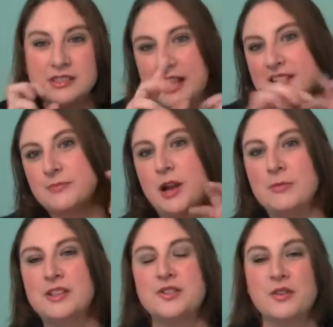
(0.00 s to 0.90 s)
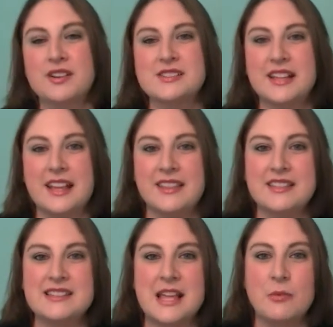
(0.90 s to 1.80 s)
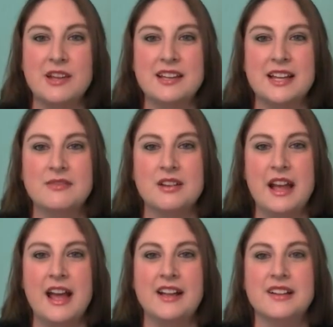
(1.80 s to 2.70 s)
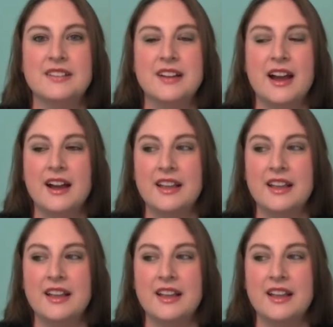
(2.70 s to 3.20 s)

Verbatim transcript: slash apartment tours in the same weekend and uh,